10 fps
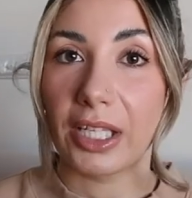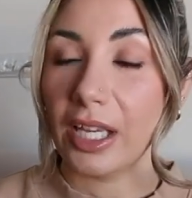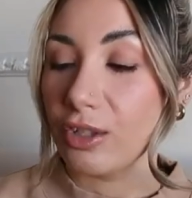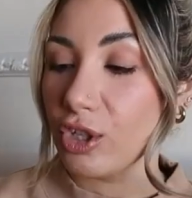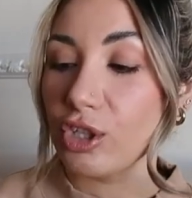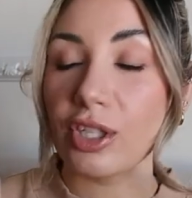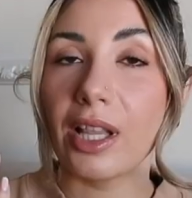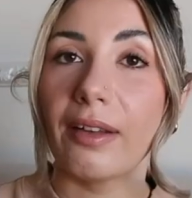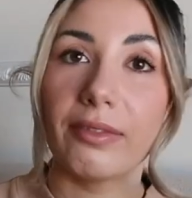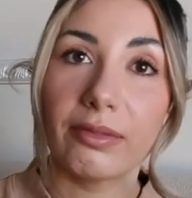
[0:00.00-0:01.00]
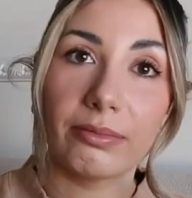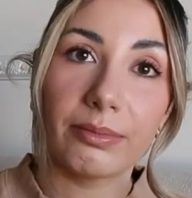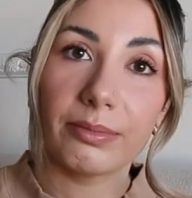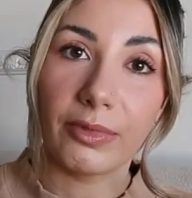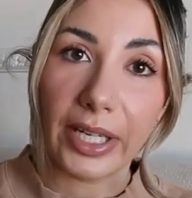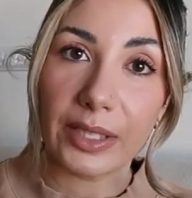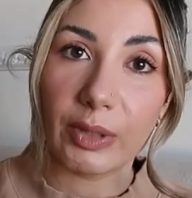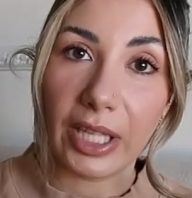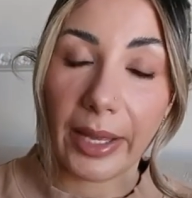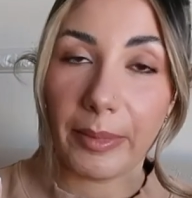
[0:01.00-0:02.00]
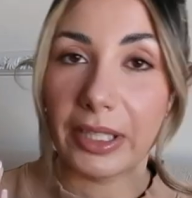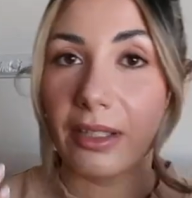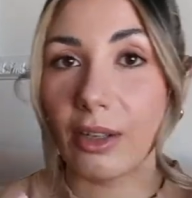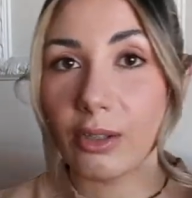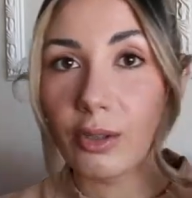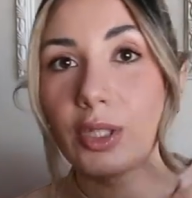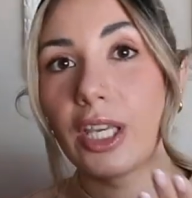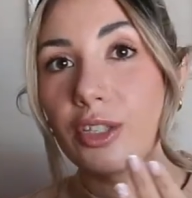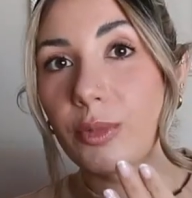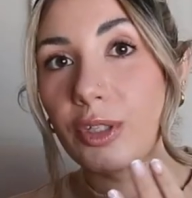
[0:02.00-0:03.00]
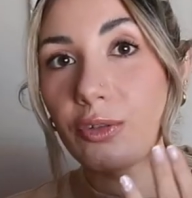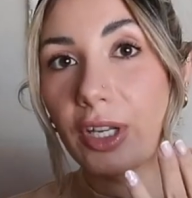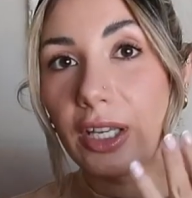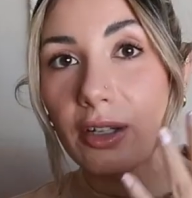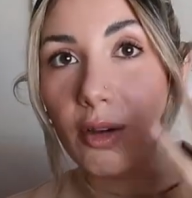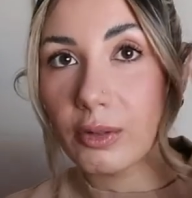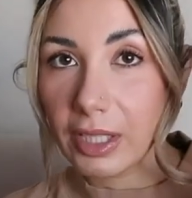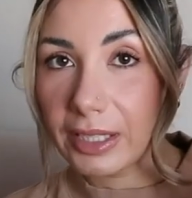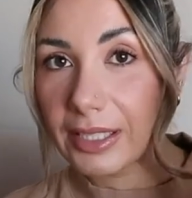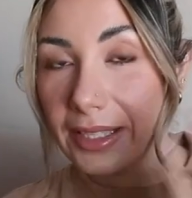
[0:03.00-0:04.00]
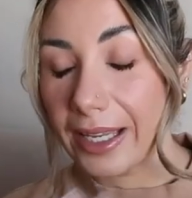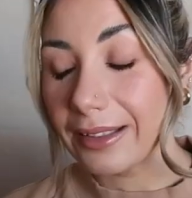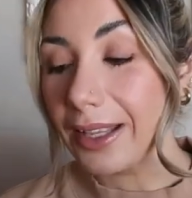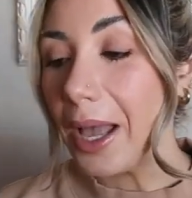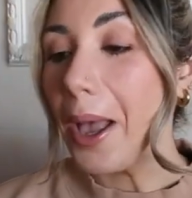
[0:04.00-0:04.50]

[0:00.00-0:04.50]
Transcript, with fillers: engaged I just love rings with diamond and also engagement ring goes on this hand